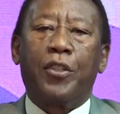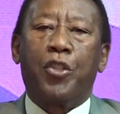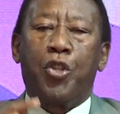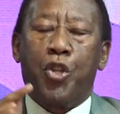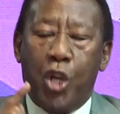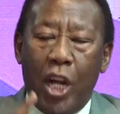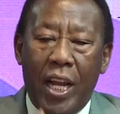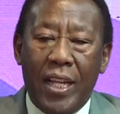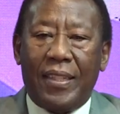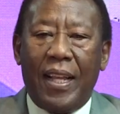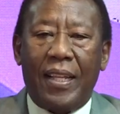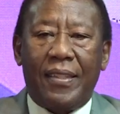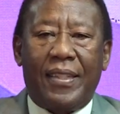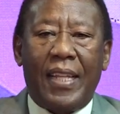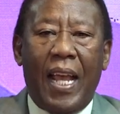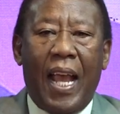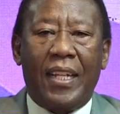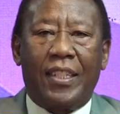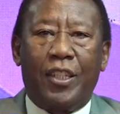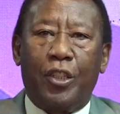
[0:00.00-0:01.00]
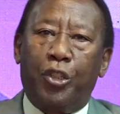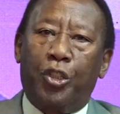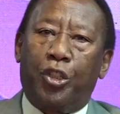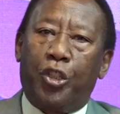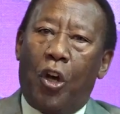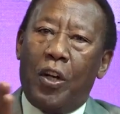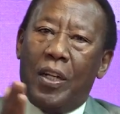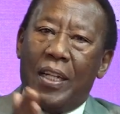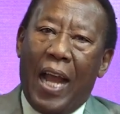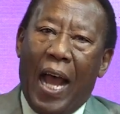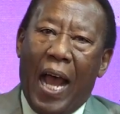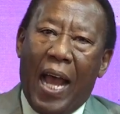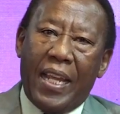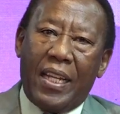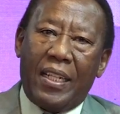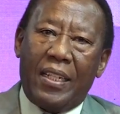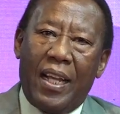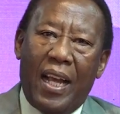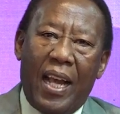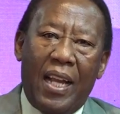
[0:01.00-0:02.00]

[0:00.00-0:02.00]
Jesus said, John 9